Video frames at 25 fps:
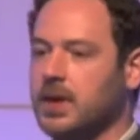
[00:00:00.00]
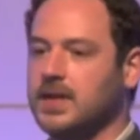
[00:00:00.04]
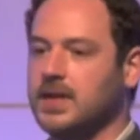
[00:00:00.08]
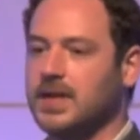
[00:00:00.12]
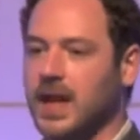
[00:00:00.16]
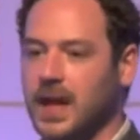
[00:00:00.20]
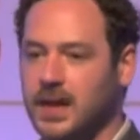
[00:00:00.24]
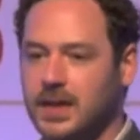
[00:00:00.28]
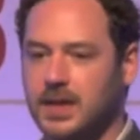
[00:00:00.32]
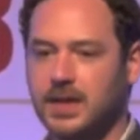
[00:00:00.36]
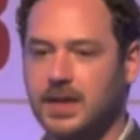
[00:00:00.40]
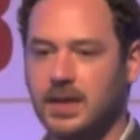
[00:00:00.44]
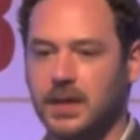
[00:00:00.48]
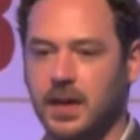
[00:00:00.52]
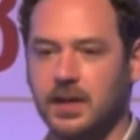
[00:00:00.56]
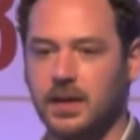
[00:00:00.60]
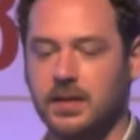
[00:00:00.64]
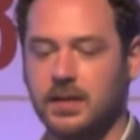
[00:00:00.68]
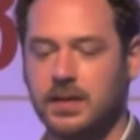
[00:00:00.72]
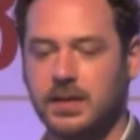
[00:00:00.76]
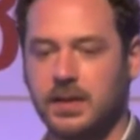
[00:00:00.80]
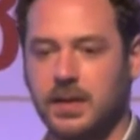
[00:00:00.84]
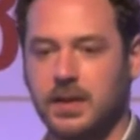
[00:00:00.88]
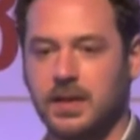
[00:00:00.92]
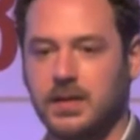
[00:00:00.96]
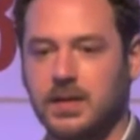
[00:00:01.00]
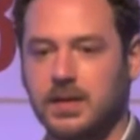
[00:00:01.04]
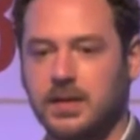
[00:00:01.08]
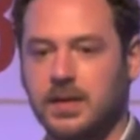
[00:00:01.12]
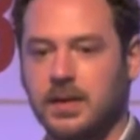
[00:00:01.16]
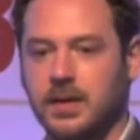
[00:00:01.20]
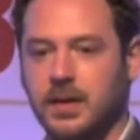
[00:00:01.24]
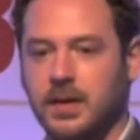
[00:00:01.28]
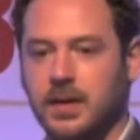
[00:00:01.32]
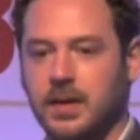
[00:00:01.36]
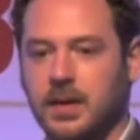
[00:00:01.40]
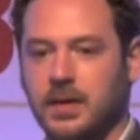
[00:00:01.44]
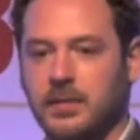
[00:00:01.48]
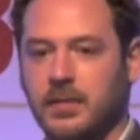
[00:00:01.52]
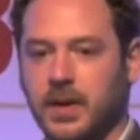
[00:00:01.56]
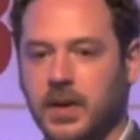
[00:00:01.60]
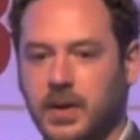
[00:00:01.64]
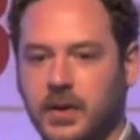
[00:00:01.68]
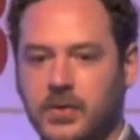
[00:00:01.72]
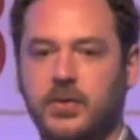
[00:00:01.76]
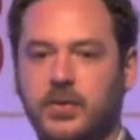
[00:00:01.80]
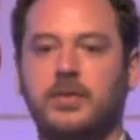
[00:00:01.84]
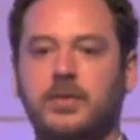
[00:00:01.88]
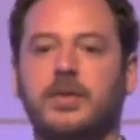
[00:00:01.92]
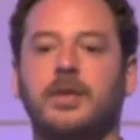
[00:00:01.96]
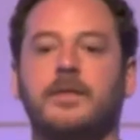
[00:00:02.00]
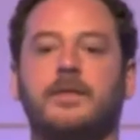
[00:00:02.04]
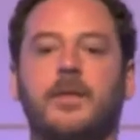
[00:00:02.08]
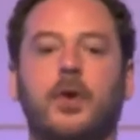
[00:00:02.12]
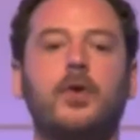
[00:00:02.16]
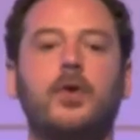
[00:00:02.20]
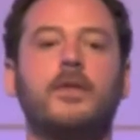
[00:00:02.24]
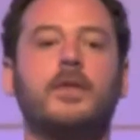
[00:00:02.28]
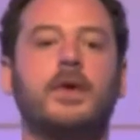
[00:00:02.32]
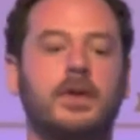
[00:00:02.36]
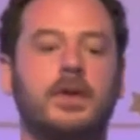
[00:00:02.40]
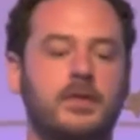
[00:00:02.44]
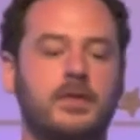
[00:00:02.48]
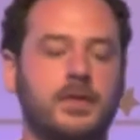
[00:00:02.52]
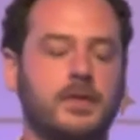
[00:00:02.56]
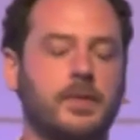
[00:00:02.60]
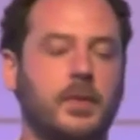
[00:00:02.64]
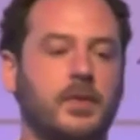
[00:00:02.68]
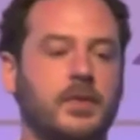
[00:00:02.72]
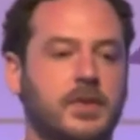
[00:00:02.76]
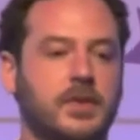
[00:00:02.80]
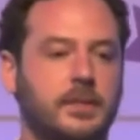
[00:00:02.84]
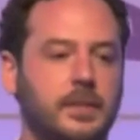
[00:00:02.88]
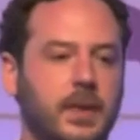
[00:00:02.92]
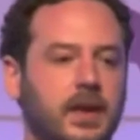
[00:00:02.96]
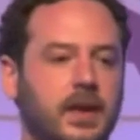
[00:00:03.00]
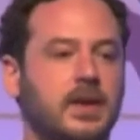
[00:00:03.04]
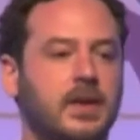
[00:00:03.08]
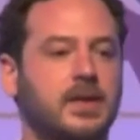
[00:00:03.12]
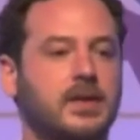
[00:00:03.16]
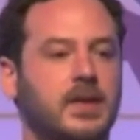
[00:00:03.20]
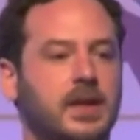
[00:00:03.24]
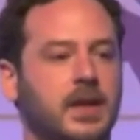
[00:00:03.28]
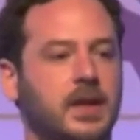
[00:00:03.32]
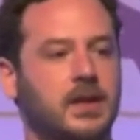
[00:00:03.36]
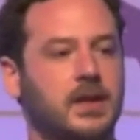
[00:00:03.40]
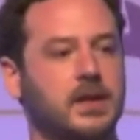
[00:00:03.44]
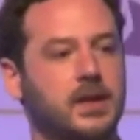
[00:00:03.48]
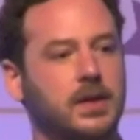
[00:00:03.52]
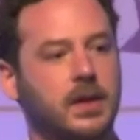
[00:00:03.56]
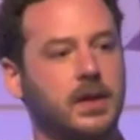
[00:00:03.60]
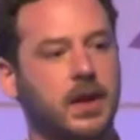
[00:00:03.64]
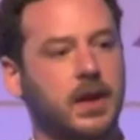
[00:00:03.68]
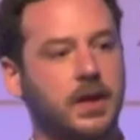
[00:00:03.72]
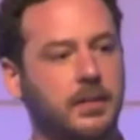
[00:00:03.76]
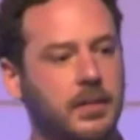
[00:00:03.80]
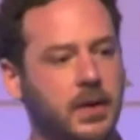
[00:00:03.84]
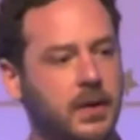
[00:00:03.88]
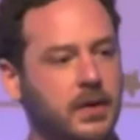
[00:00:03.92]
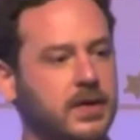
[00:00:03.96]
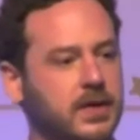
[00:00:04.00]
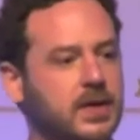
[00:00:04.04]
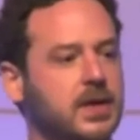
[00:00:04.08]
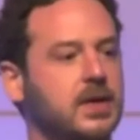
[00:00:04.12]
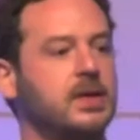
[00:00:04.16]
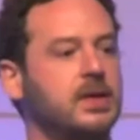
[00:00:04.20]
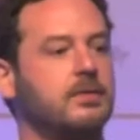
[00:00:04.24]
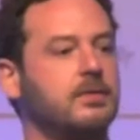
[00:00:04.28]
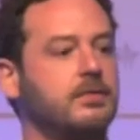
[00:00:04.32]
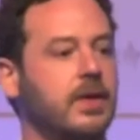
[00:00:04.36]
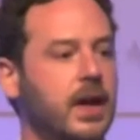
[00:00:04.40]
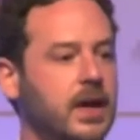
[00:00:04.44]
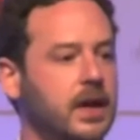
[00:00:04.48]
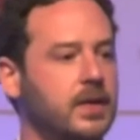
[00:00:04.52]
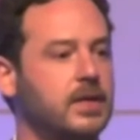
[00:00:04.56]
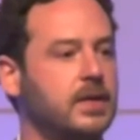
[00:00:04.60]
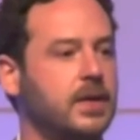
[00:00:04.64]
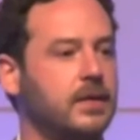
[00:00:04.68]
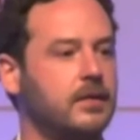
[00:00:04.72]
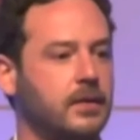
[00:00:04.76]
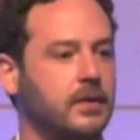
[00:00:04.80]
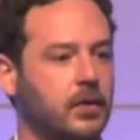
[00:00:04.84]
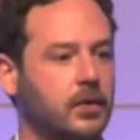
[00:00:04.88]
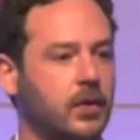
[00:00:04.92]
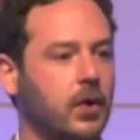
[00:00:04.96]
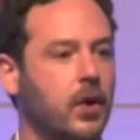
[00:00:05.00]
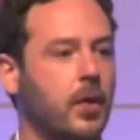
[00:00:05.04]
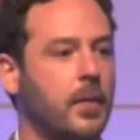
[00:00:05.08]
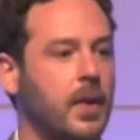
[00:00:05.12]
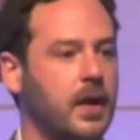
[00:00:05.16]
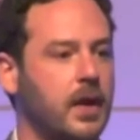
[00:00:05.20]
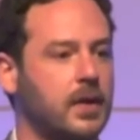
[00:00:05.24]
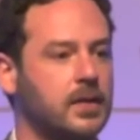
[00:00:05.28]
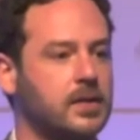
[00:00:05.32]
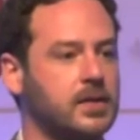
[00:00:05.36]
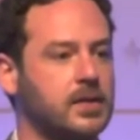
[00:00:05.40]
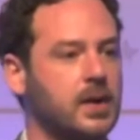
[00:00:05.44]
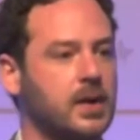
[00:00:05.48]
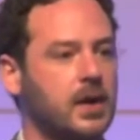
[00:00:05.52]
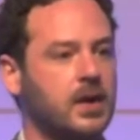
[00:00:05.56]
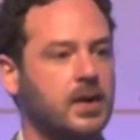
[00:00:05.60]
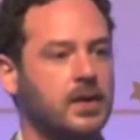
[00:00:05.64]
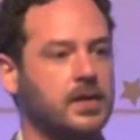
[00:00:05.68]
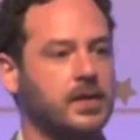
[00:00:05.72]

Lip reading: text analysis, because you're devolving the responsibility to the community to rate different comments.